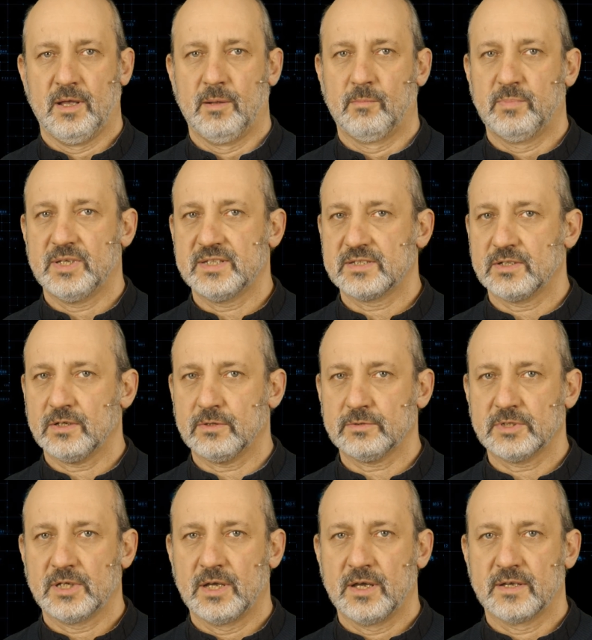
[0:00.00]
Please
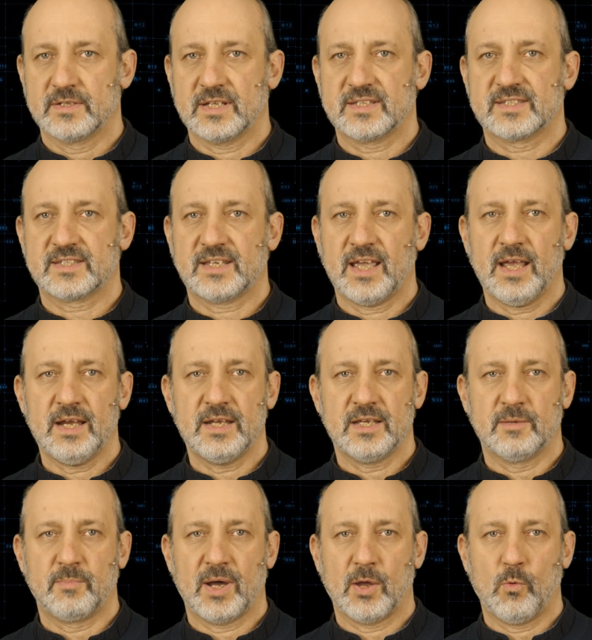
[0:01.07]
note that
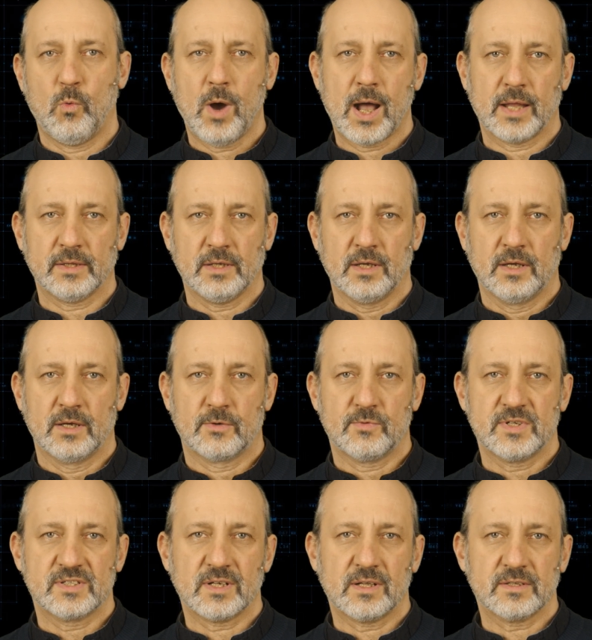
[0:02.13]
scaling by 1
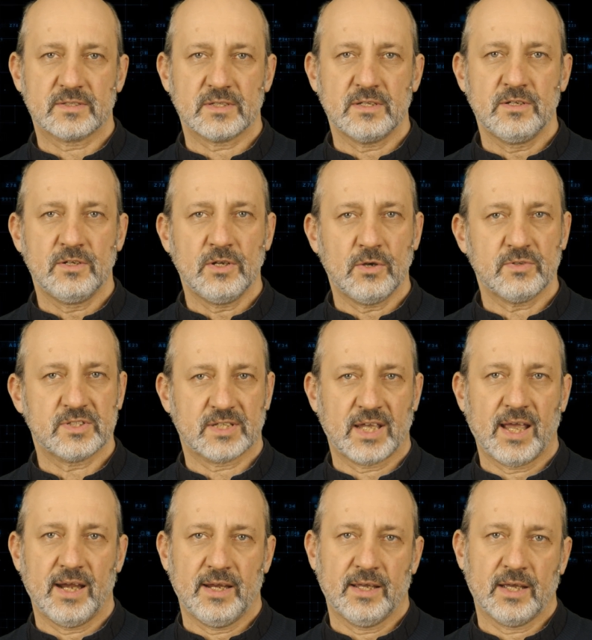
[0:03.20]
results in no
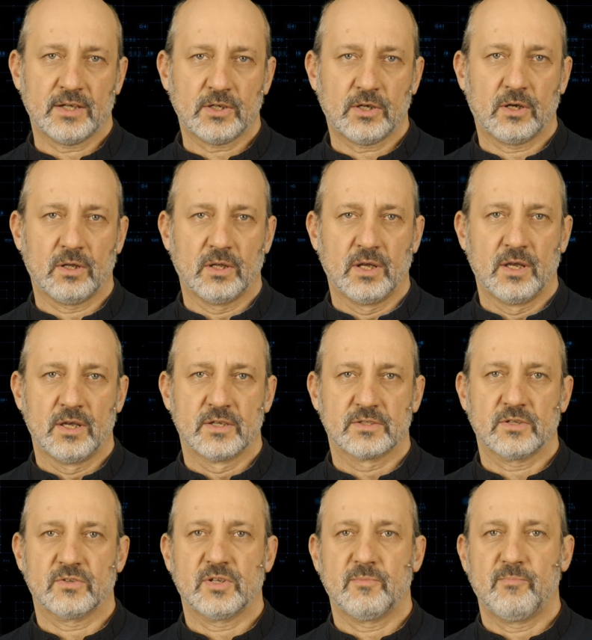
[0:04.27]
scaling at all,
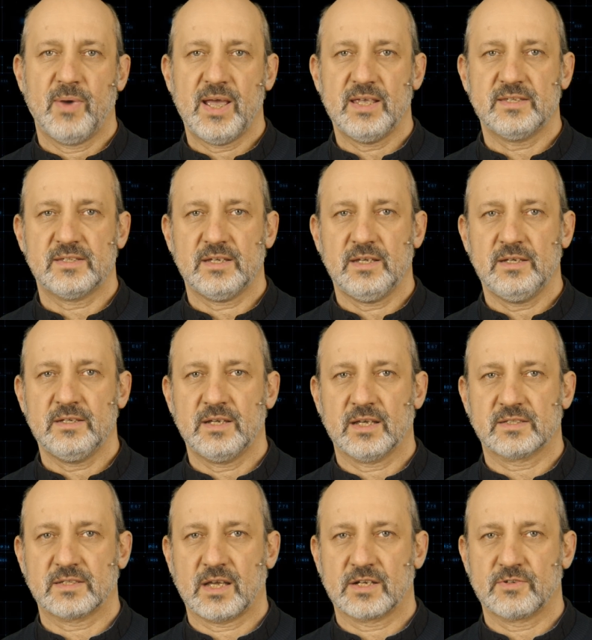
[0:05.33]
so the base
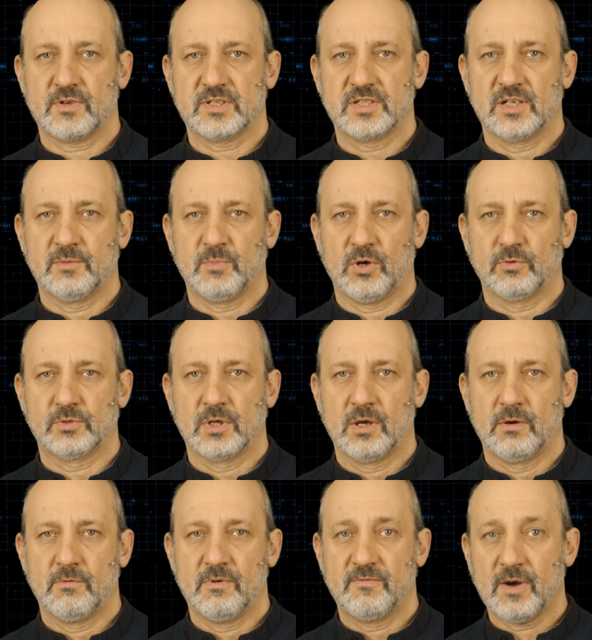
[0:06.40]
index addressing mode
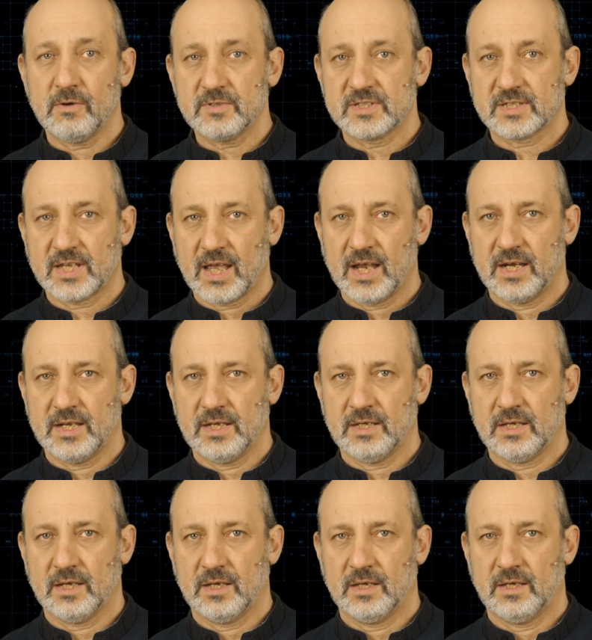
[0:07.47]
without scaling
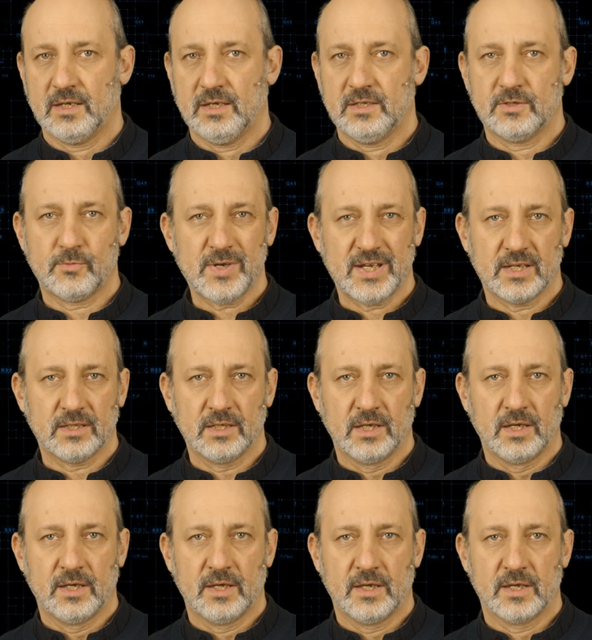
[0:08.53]
in real
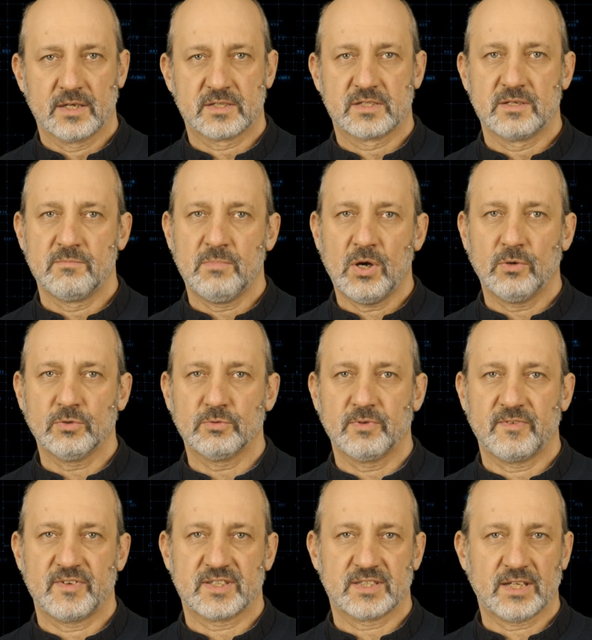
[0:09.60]
is the mode
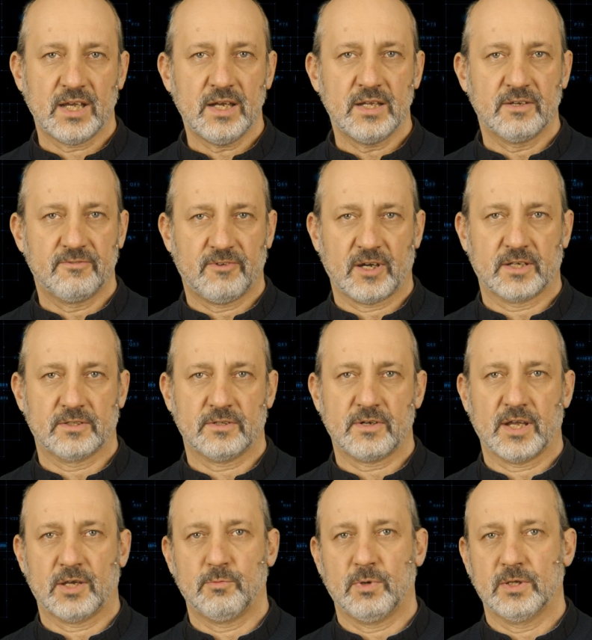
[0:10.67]
with a scaling factor
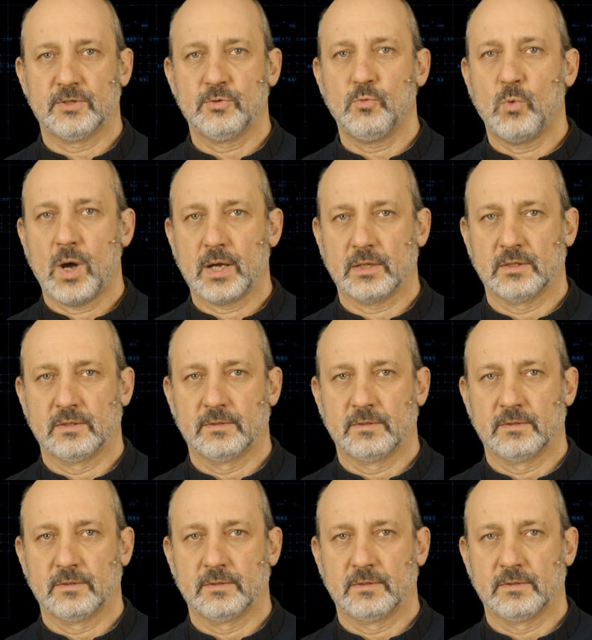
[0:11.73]
equal to 1.